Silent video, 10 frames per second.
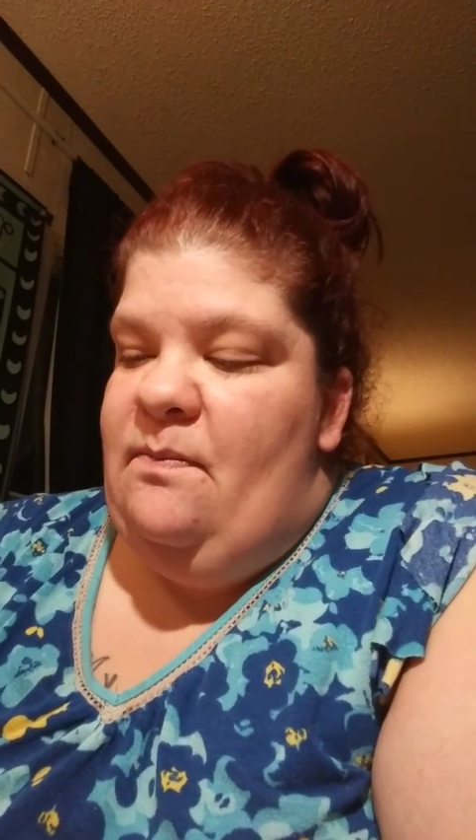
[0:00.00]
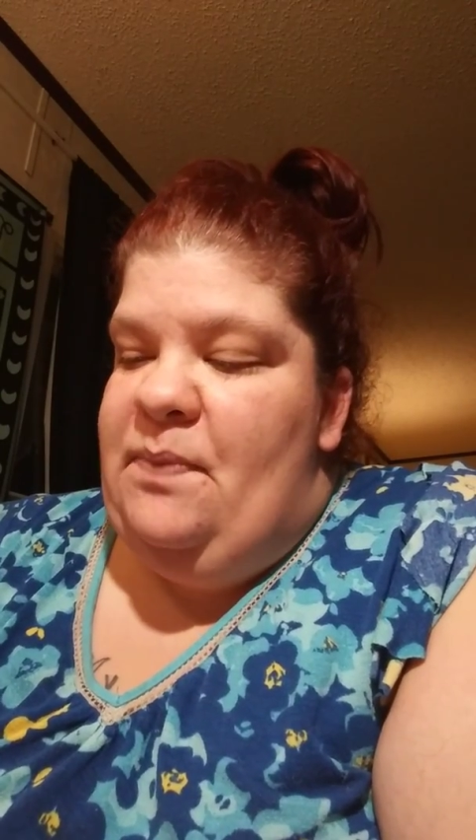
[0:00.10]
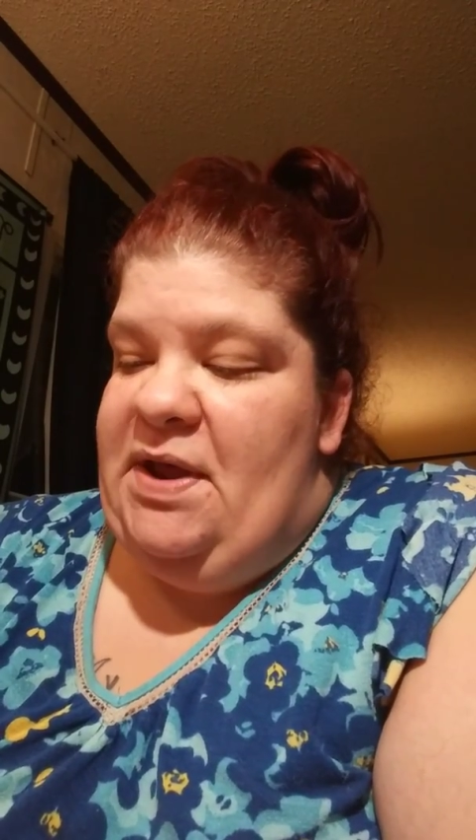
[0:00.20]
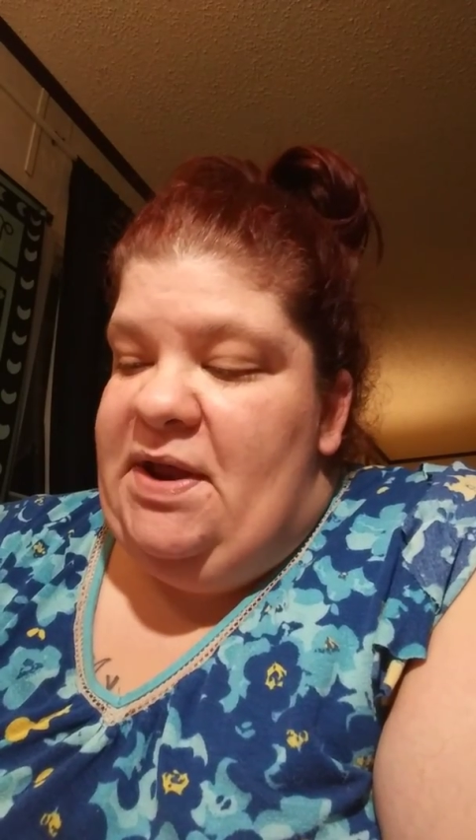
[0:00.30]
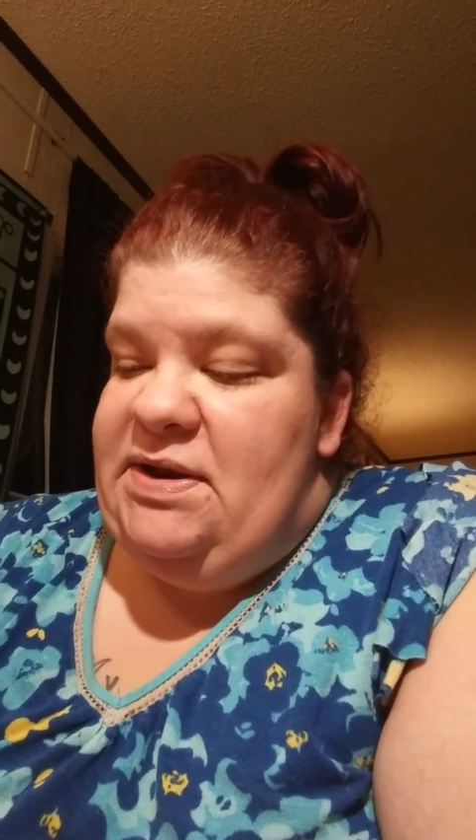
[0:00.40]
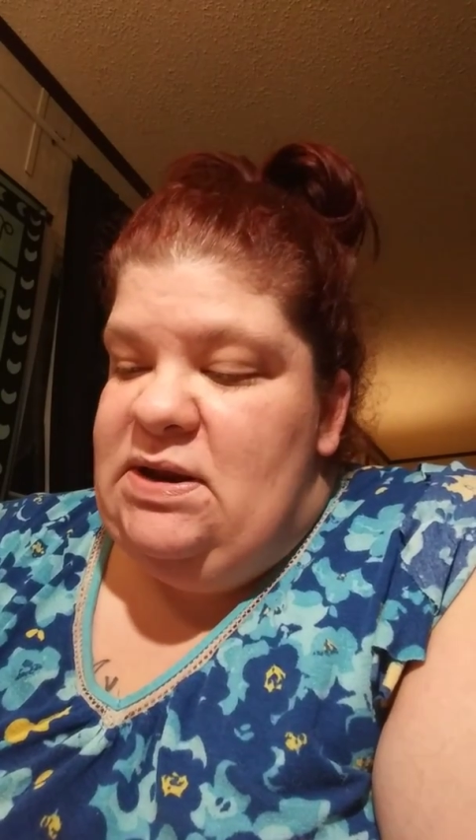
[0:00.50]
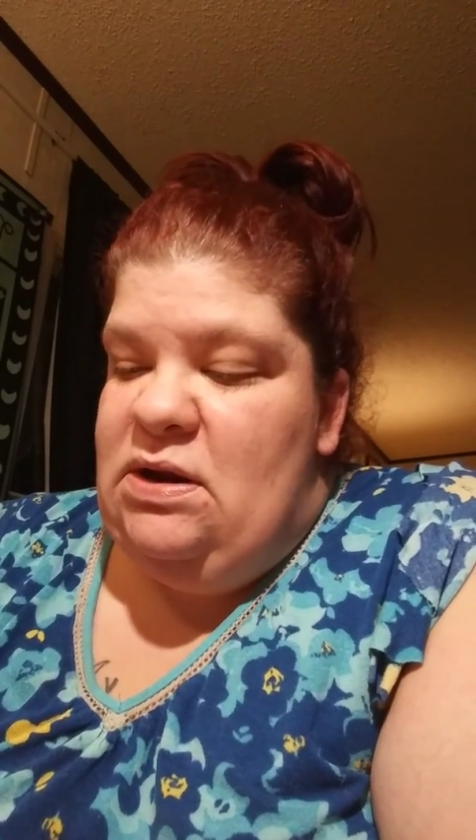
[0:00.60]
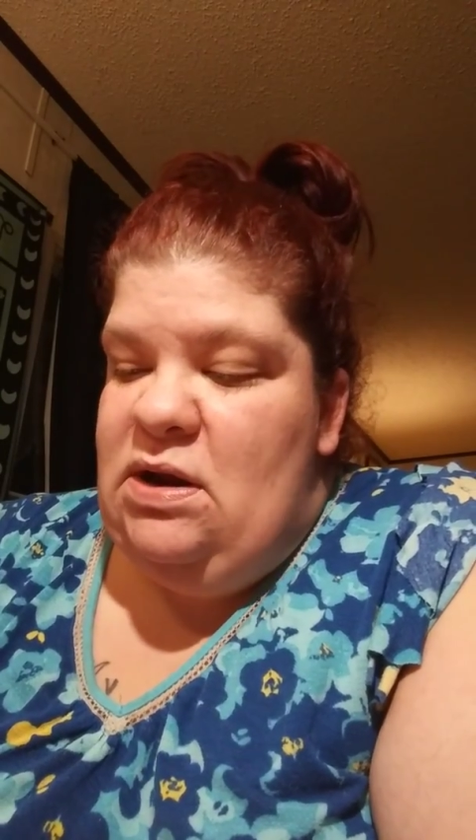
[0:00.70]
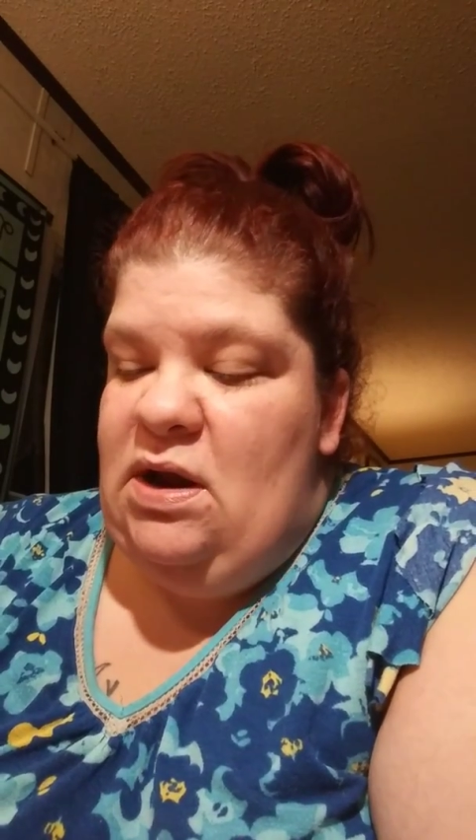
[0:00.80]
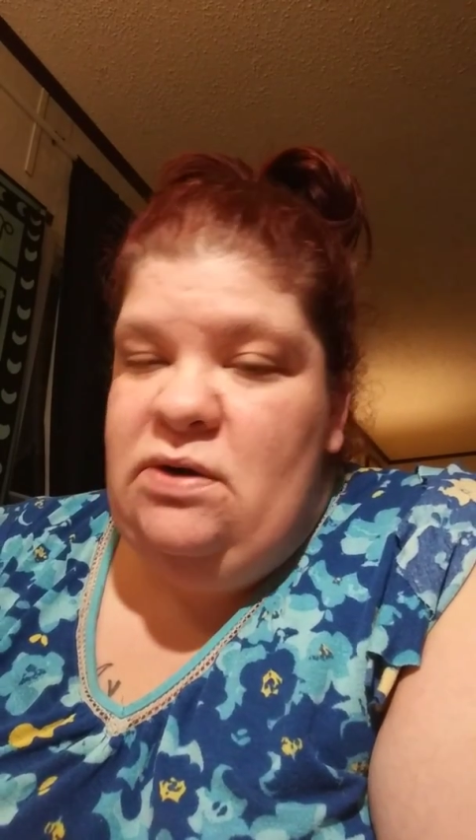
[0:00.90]
But
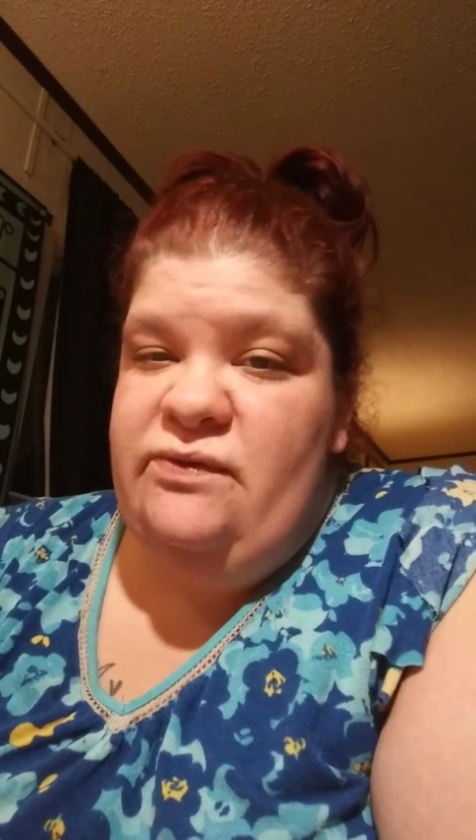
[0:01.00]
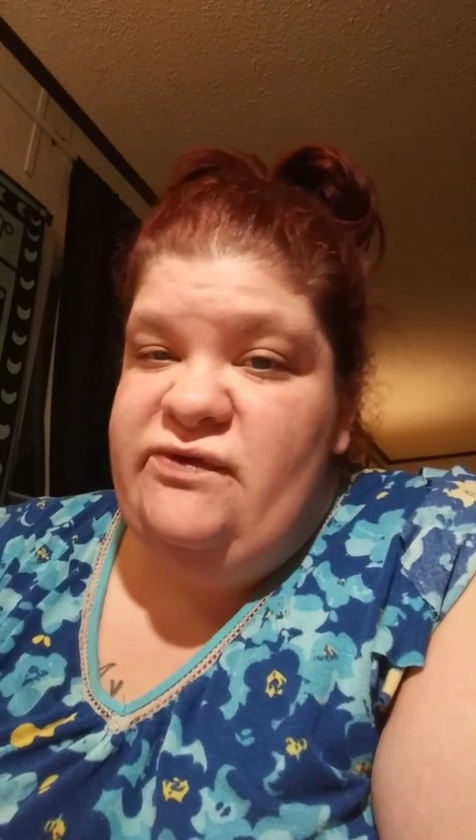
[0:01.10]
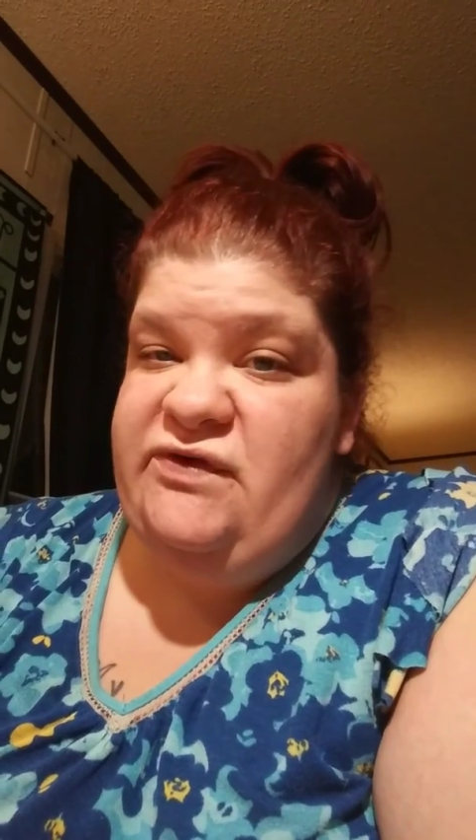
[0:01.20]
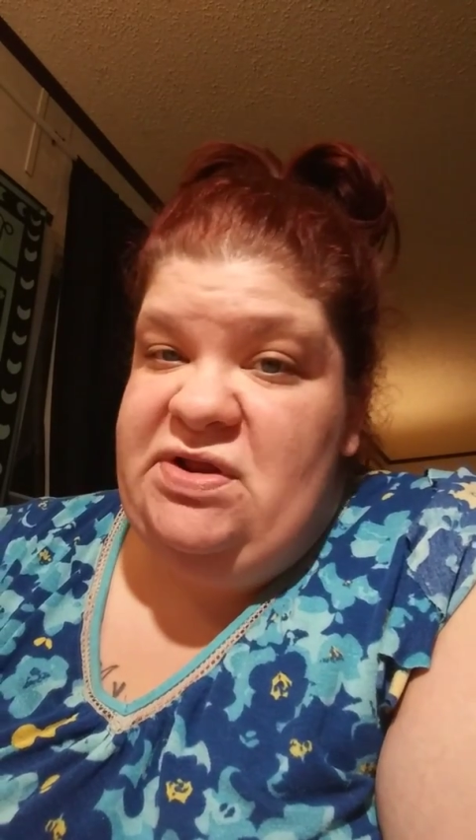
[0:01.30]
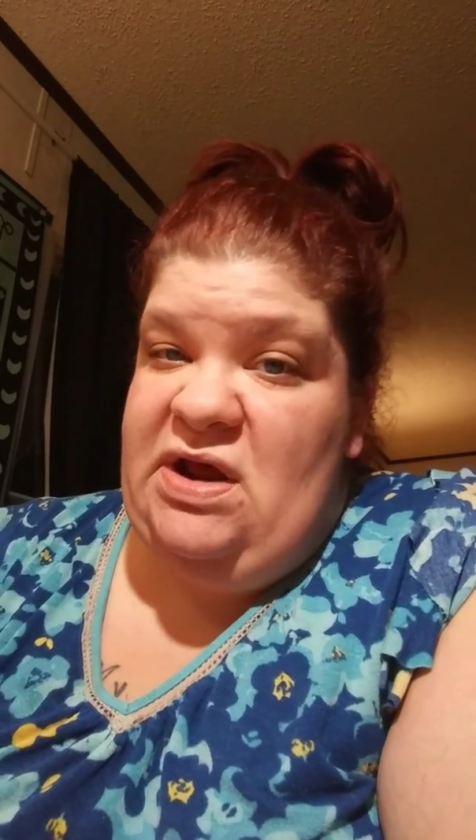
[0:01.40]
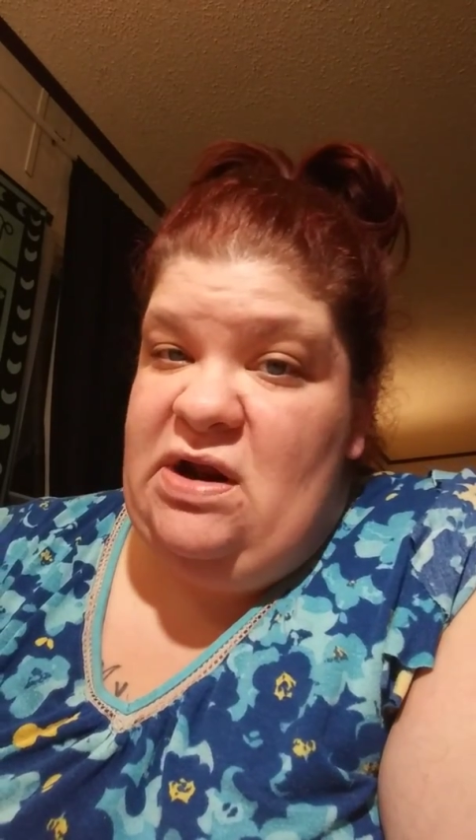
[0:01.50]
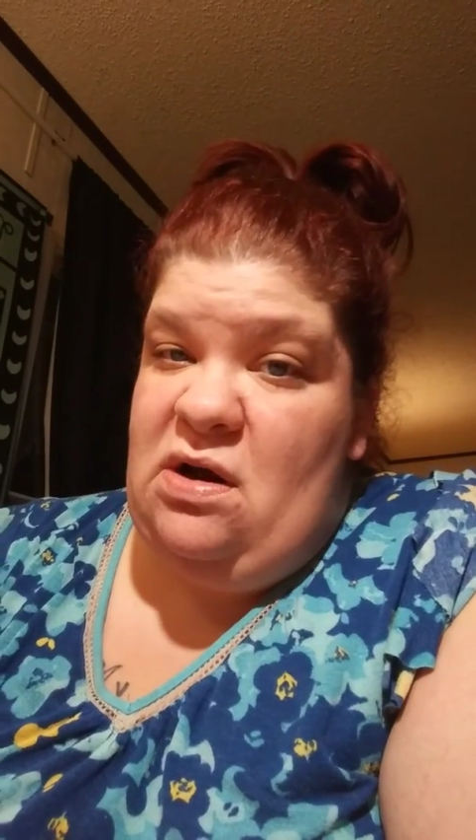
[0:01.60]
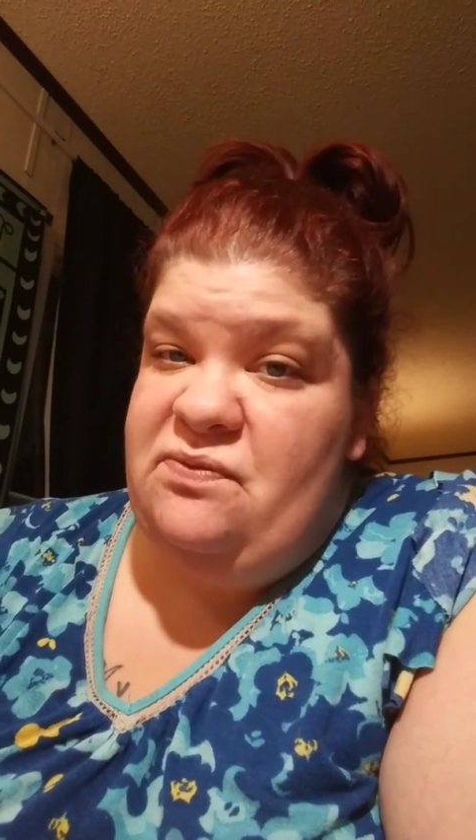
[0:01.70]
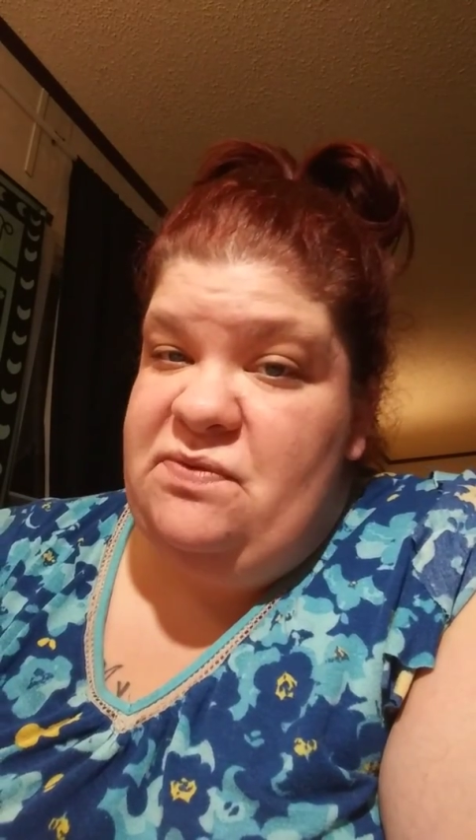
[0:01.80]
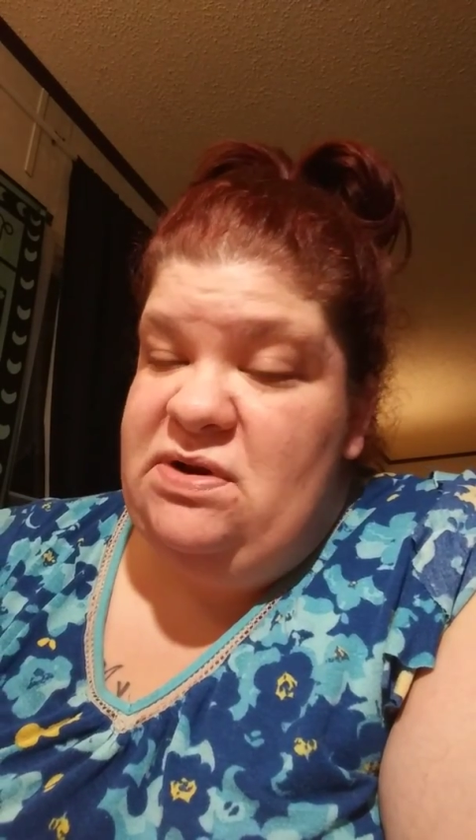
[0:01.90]
I don't drink that
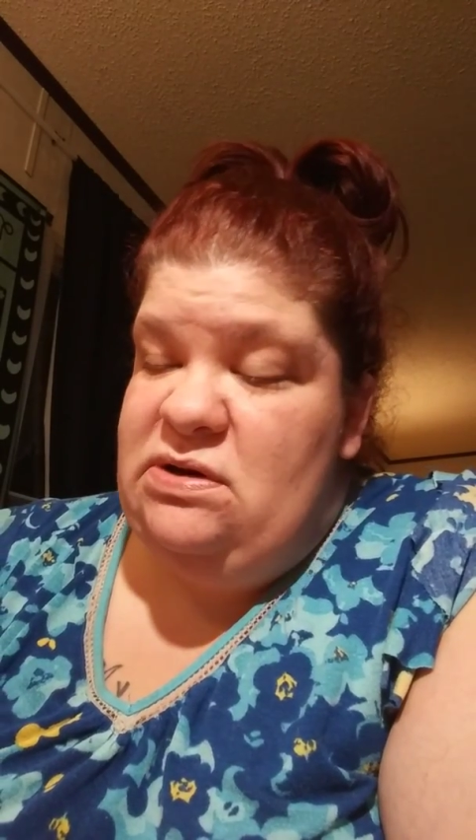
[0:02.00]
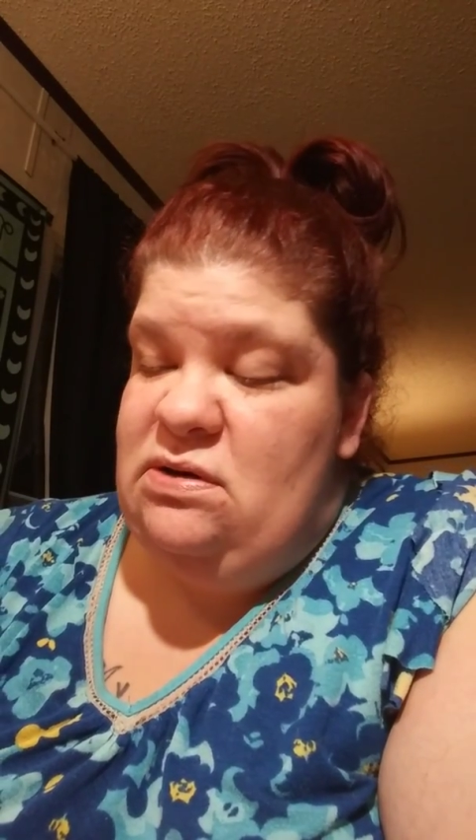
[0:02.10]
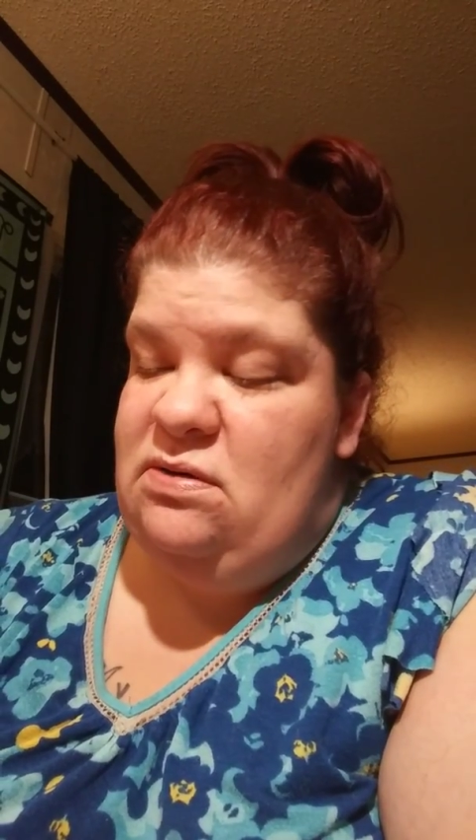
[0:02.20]
often,